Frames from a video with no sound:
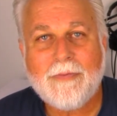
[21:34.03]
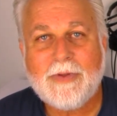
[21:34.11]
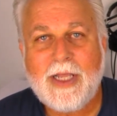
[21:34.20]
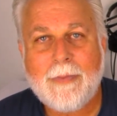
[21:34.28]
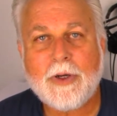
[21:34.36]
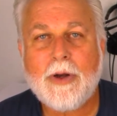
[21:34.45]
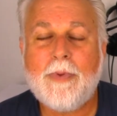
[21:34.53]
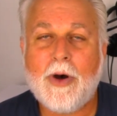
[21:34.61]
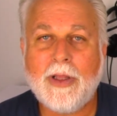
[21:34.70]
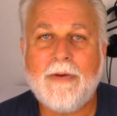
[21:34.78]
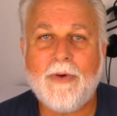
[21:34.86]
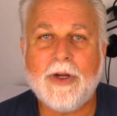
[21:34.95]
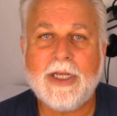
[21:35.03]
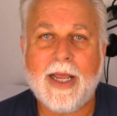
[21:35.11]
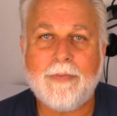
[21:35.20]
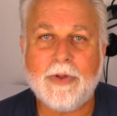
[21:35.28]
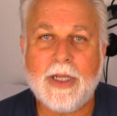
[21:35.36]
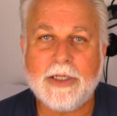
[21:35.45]
typical polling, for
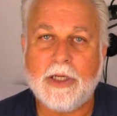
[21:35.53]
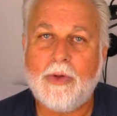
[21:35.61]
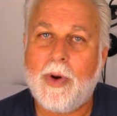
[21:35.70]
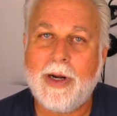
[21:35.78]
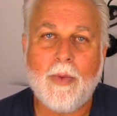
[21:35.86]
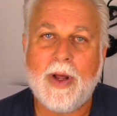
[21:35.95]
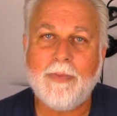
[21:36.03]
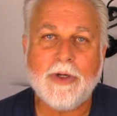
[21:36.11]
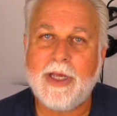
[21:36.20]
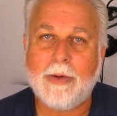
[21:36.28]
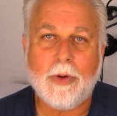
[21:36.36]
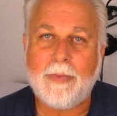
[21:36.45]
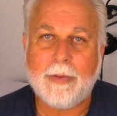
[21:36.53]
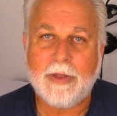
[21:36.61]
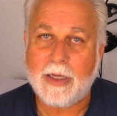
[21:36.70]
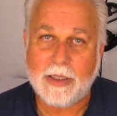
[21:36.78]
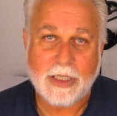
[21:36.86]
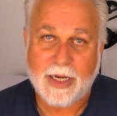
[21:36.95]
example, does a 21%
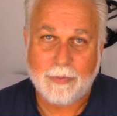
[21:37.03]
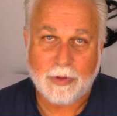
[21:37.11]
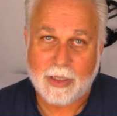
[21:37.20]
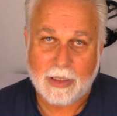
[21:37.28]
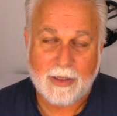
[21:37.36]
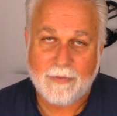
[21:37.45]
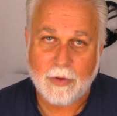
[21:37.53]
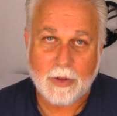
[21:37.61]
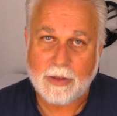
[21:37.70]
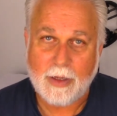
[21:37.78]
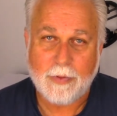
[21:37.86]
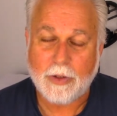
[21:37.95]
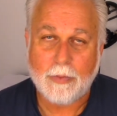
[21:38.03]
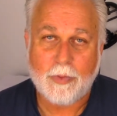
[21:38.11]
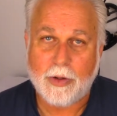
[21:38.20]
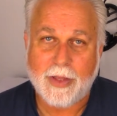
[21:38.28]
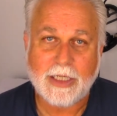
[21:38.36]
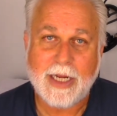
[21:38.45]
Republican sample on a typical
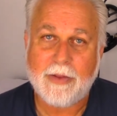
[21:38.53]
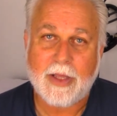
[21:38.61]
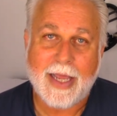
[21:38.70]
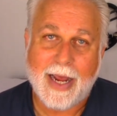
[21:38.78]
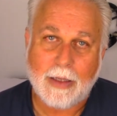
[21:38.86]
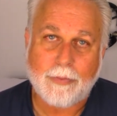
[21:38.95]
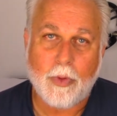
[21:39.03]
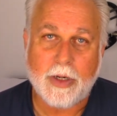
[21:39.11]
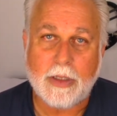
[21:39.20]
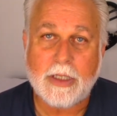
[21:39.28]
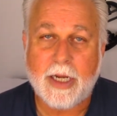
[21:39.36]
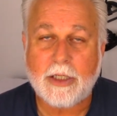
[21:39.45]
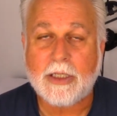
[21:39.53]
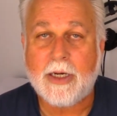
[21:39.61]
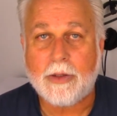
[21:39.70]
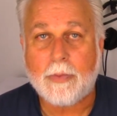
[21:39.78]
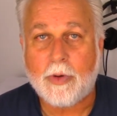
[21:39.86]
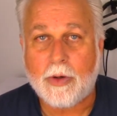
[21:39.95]
poll. That's how the Gallup organization and
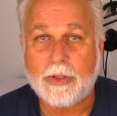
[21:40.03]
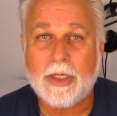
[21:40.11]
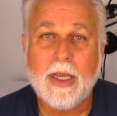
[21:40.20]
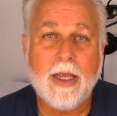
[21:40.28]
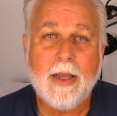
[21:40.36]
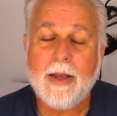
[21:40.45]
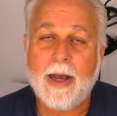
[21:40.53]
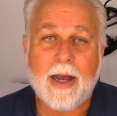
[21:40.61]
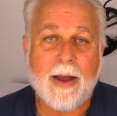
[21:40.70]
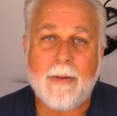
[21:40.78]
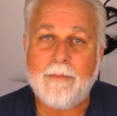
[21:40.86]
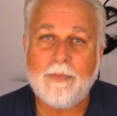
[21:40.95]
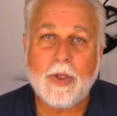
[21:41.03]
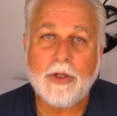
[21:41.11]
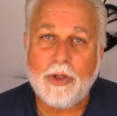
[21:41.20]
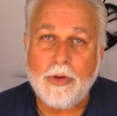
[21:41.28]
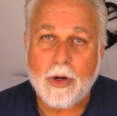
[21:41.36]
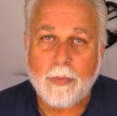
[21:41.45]
other polls
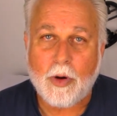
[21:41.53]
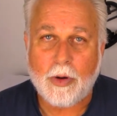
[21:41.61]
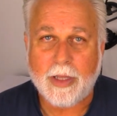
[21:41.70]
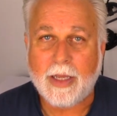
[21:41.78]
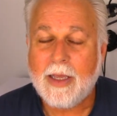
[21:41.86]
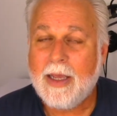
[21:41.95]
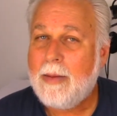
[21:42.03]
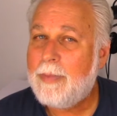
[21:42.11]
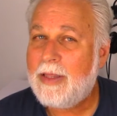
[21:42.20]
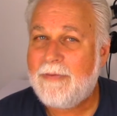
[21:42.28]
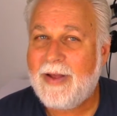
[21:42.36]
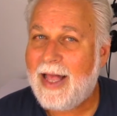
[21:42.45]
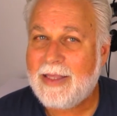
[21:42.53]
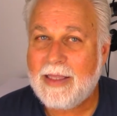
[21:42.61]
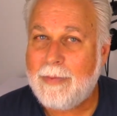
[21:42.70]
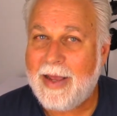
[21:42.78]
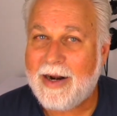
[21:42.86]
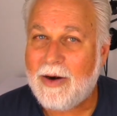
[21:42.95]
do their polling. But the fact of the
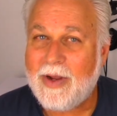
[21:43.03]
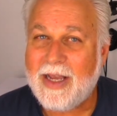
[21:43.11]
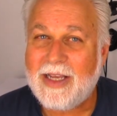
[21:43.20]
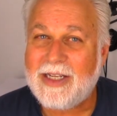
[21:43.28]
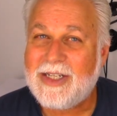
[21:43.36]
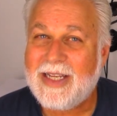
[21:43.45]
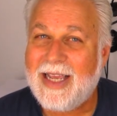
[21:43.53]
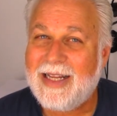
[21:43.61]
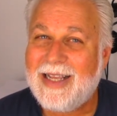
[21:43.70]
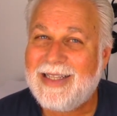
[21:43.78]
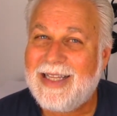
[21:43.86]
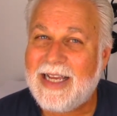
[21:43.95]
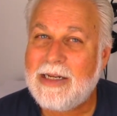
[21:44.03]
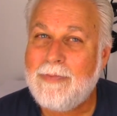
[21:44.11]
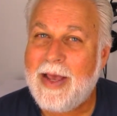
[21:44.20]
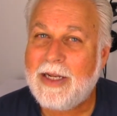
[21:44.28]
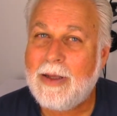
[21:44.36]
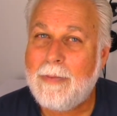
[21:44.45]
matter is, it doesn't
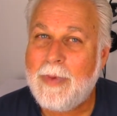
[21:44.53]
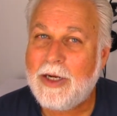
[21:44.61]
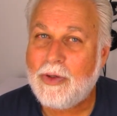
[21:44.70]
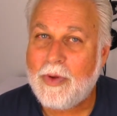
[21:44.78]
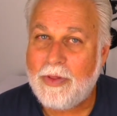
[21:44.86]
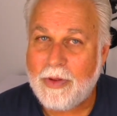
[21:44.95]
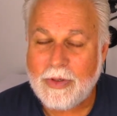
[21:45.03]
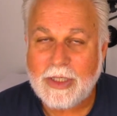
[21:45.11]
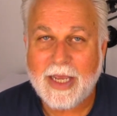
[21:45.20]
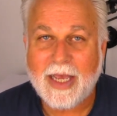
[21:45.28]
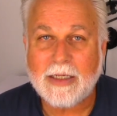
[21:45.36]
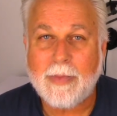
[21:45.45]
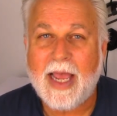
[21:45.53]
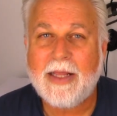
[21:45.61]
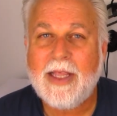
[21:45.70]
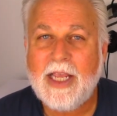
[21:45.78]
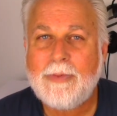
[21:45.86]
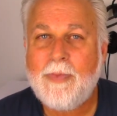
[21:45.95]
measure enthusiasm, and
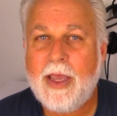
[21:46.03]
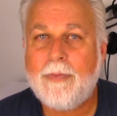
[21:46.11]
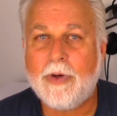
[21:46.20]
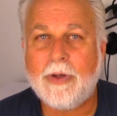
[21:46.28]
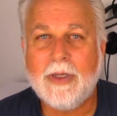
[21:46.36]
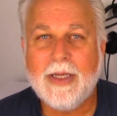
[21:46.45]
these people